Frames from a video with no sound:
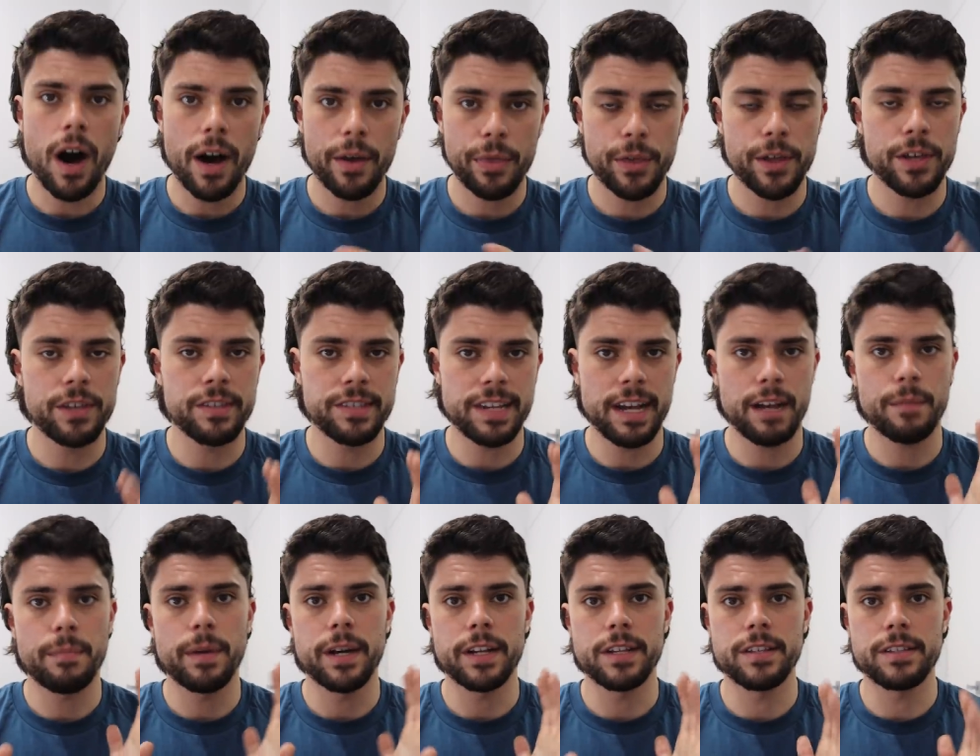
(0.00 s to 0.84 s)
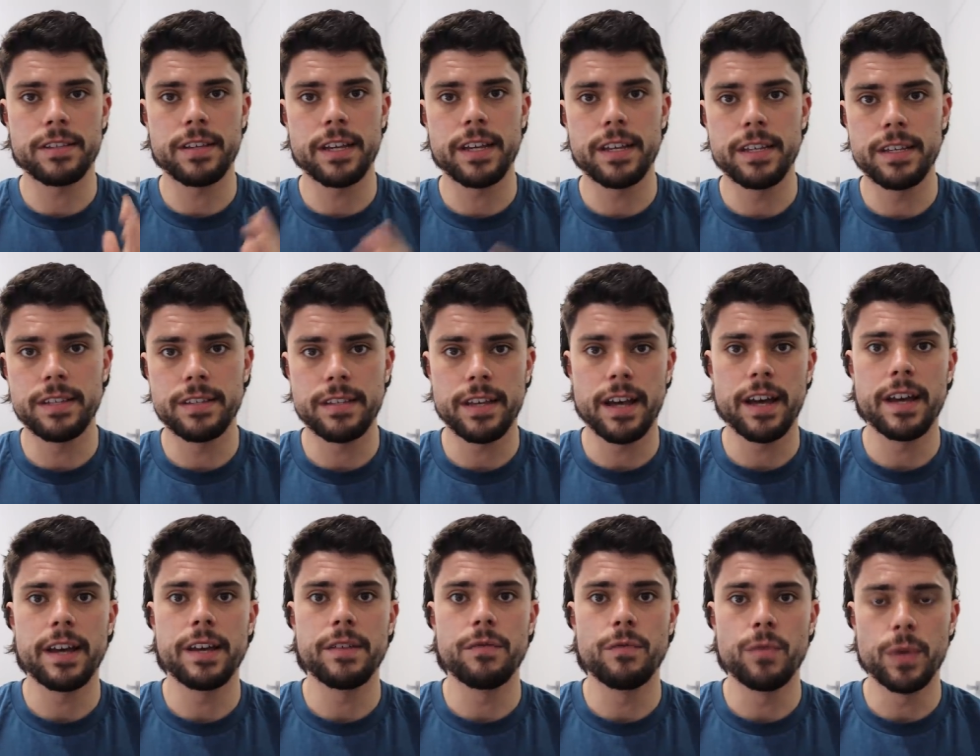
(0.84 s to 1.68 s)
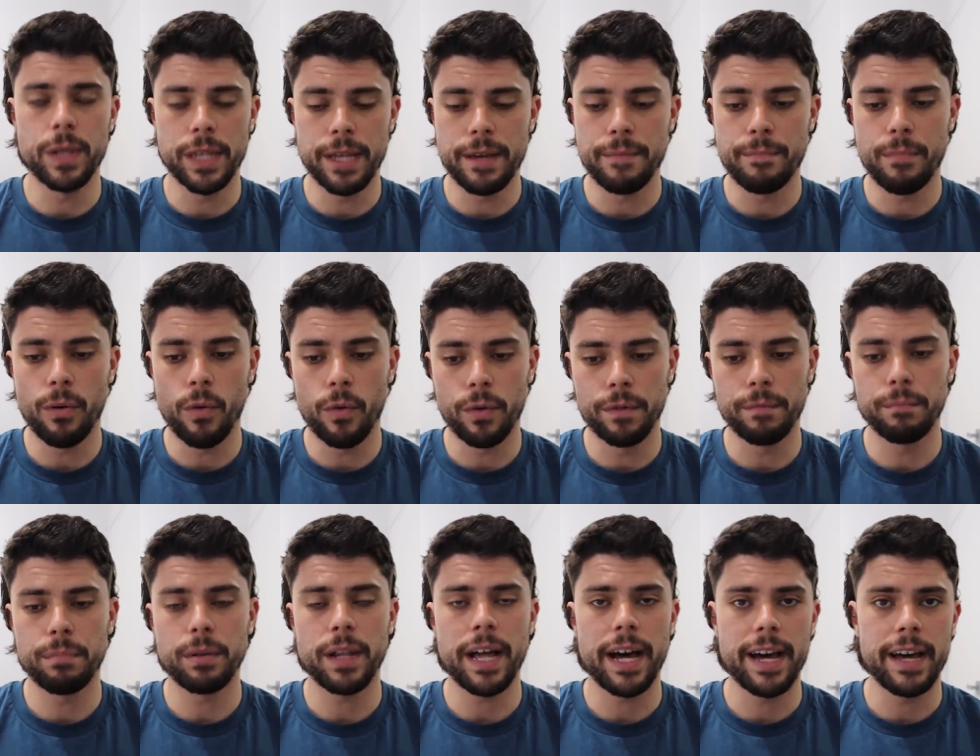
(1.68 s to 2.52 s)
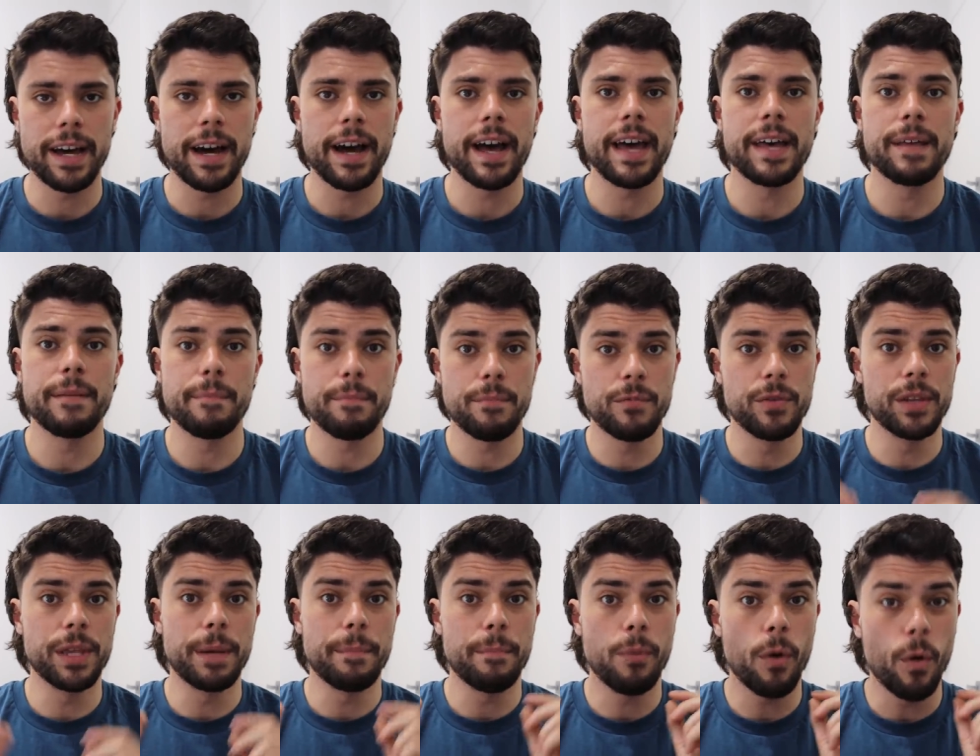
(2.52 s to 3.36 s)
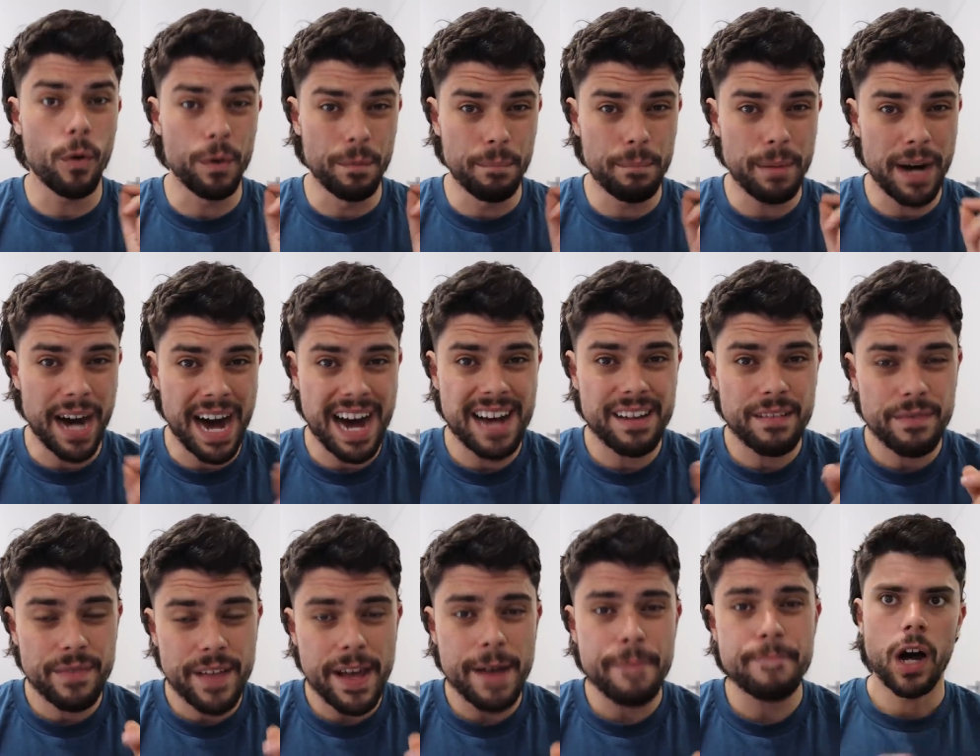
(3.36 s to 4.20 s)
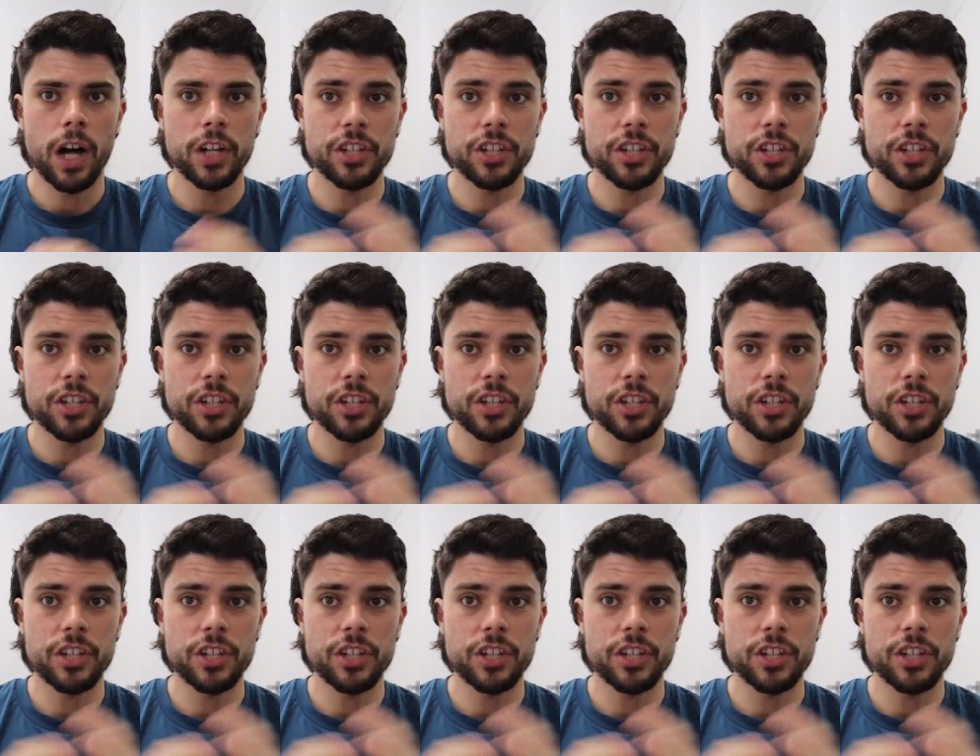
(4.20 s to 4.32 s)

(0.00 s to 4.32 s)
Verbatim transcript: I think Zak Butters is a really important player and really important part of that.